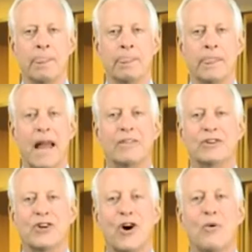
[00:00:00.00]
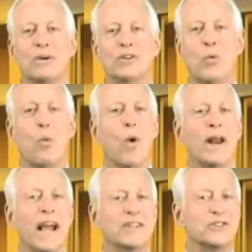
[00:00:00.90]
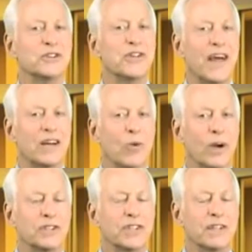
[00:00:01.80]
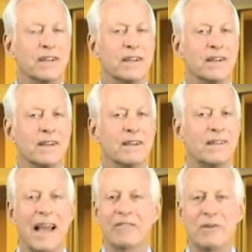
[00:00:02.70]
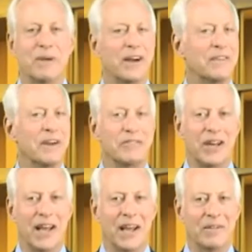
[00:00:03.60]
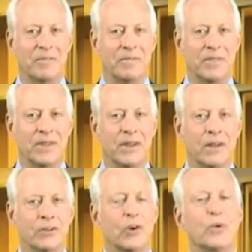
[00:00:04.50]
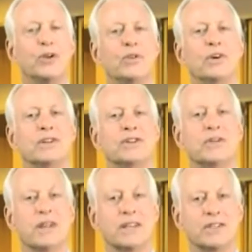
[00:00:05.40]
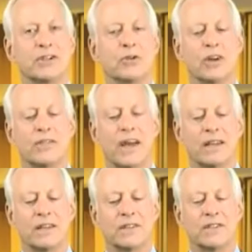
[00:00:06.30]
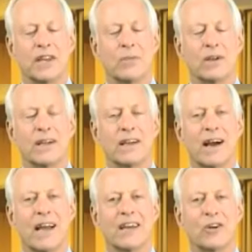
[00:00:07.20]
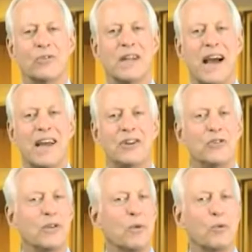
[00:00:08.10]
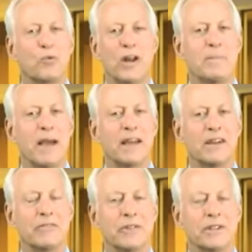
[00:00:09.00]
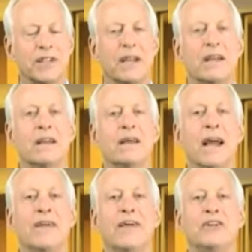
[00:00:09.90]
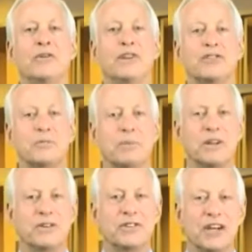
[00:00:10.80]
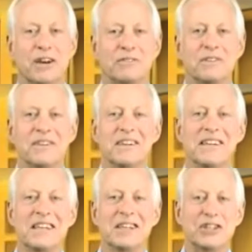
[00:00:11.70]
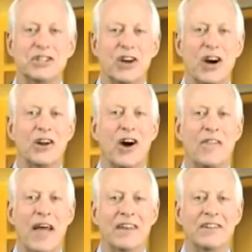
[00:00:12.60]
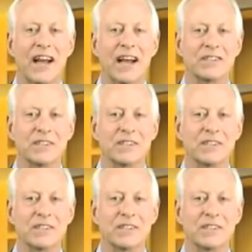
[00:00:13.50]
And there's always one answer to that question every minute of every day. So when you look at your list, you look at that list and say, what can I and only I do that will really make a difference? And then you discipline yourself to start on that task.